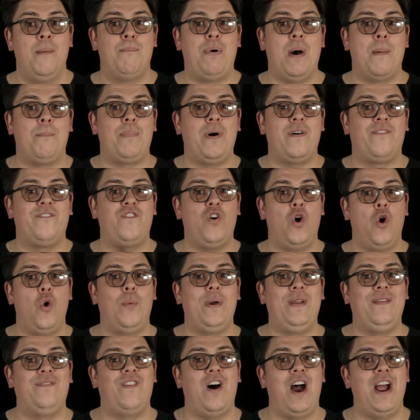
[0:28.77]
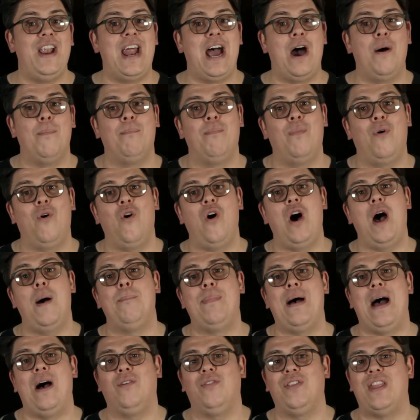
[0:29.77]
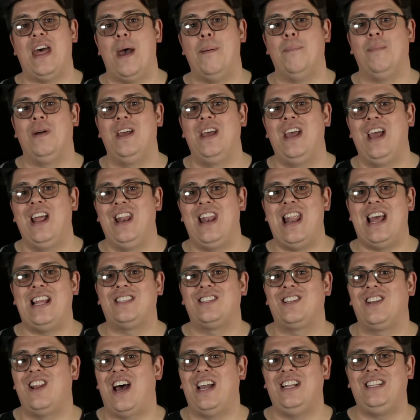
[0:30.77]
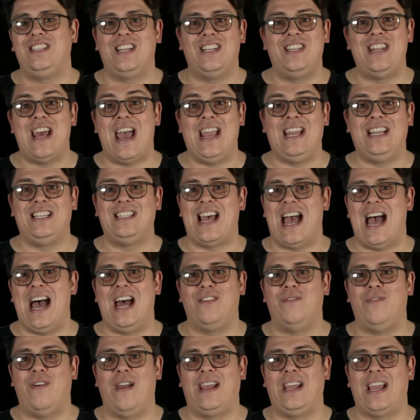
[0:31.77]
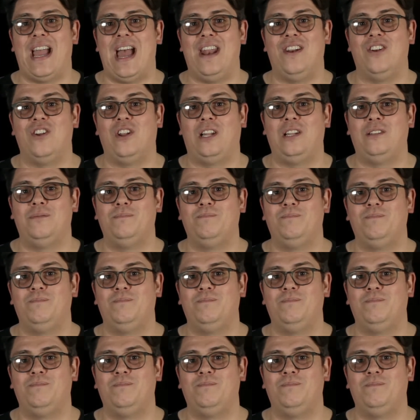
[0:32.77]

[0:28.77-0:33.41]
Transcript: But before we find out more about them, let's light today's Advent candle.